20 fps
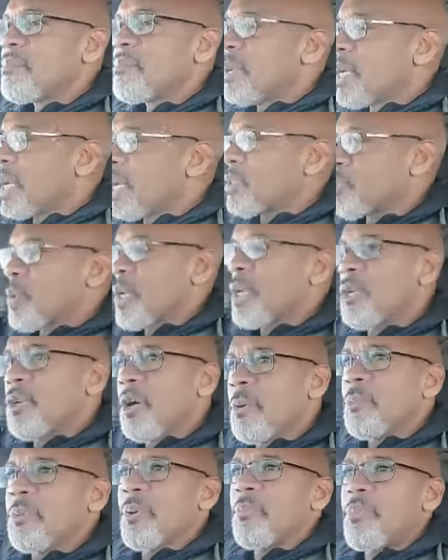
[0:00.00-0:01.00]
Because when
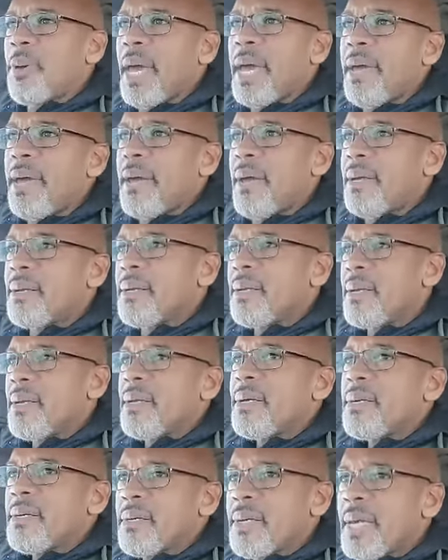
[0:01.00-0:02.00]
you're prepared,
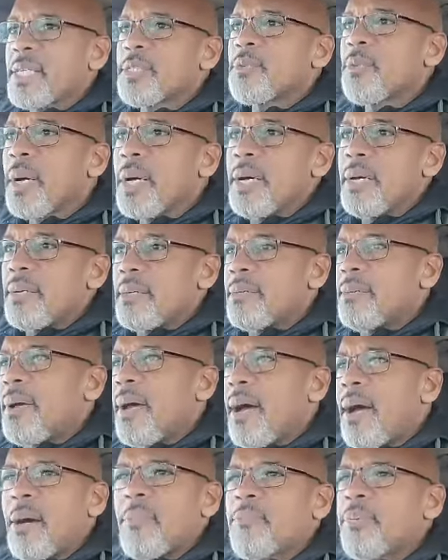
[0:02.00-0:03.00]
guess what?
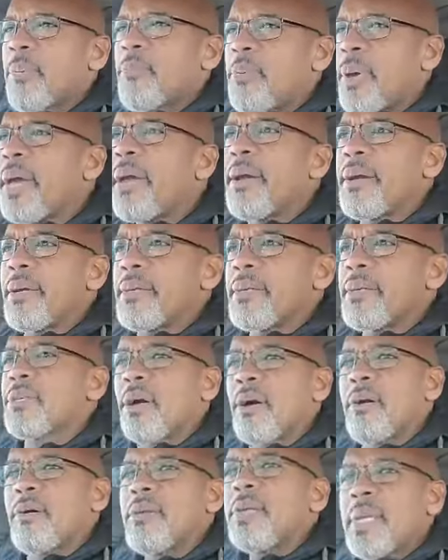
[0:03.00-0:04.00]
I'm prepared.
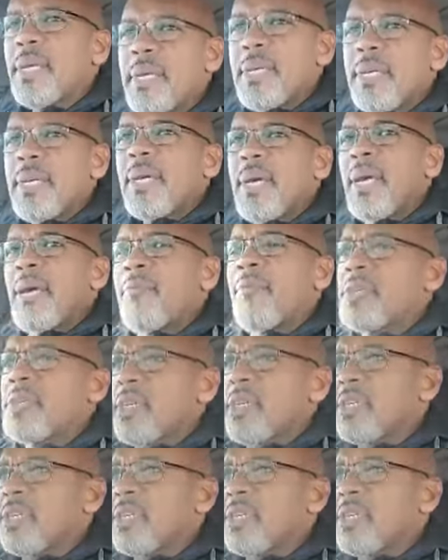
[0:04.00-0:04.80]
So if it's